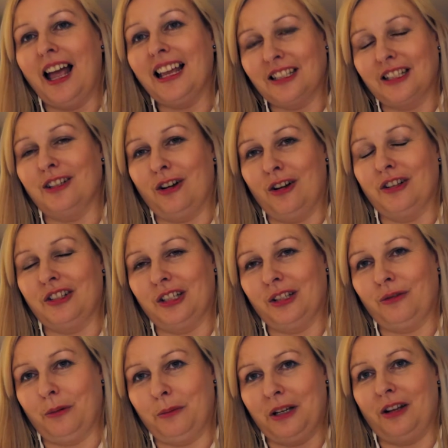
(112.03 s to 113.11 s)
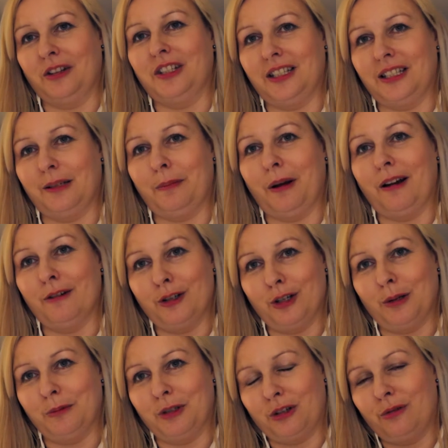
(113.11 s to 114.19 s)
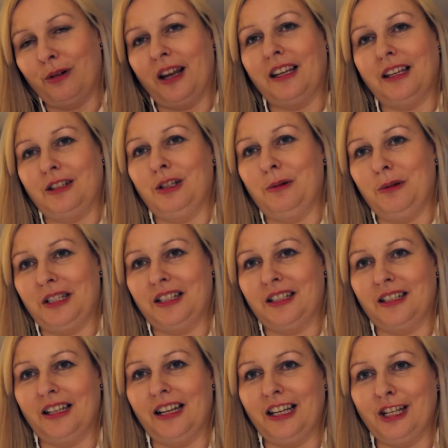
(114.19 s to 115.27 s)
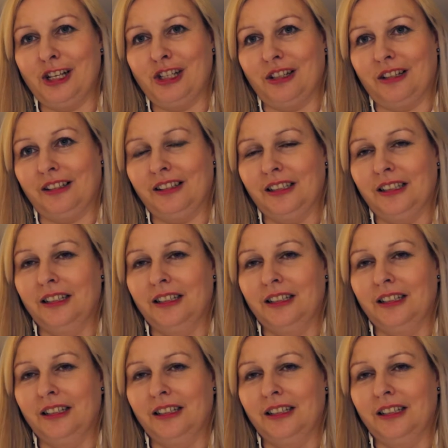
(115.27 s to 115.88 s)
as an artist from an artistic paradigm to create a new installation.